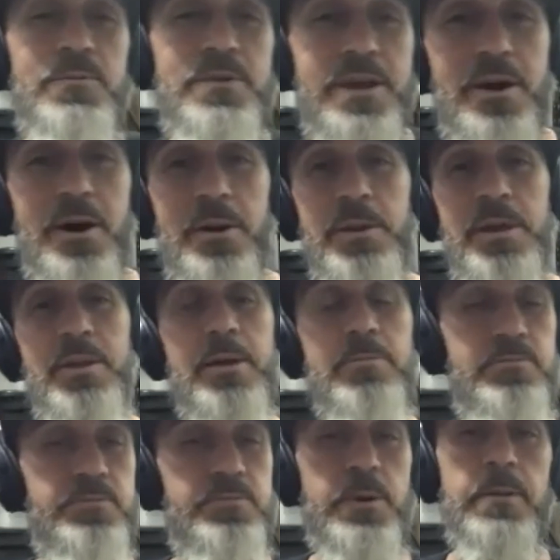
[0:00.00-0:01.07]
what I mean? Like,
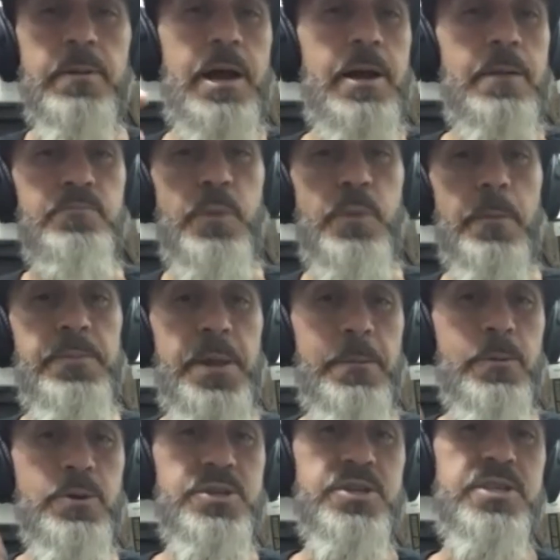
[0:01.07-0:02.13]
but
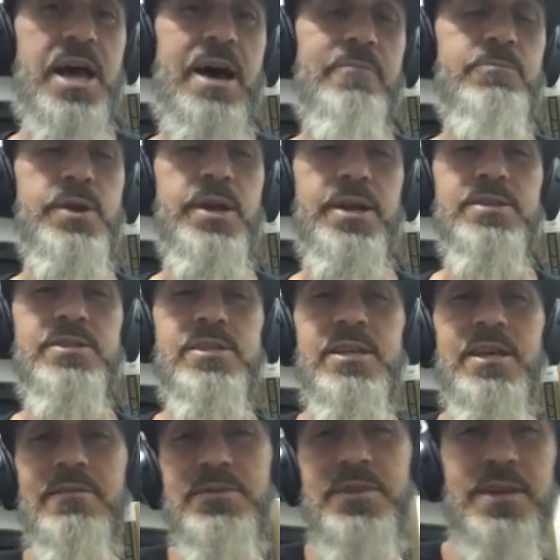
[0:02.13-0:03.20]
people just have
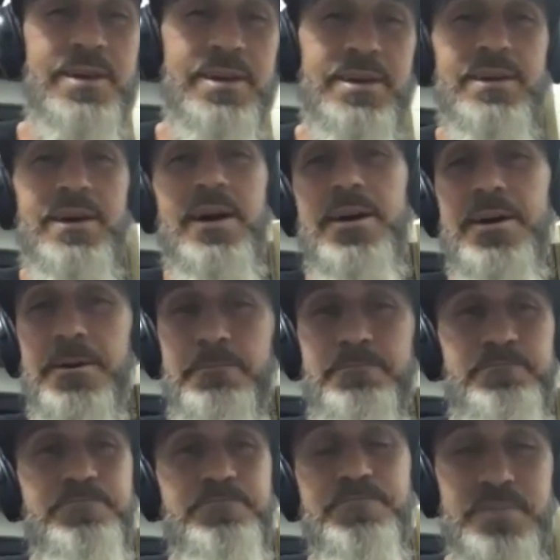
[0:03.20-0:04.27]
preconceived, um,
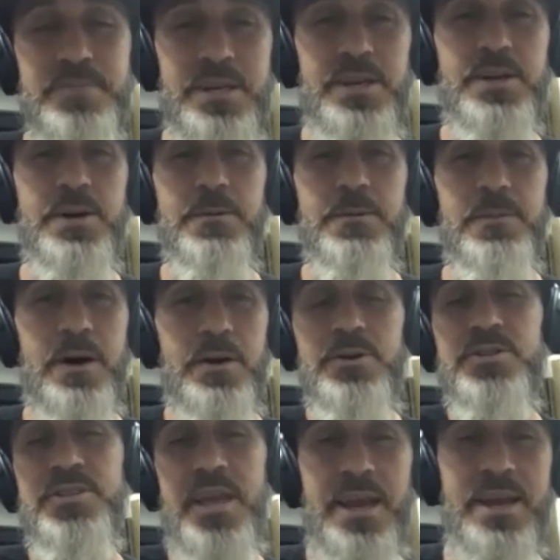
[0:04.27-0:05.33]

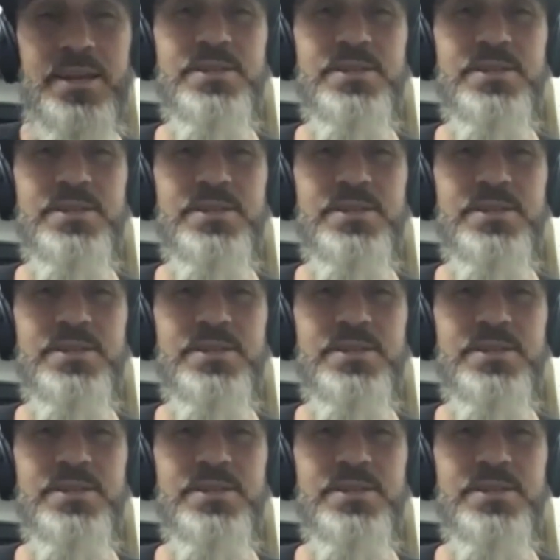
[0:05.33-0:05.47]
understandings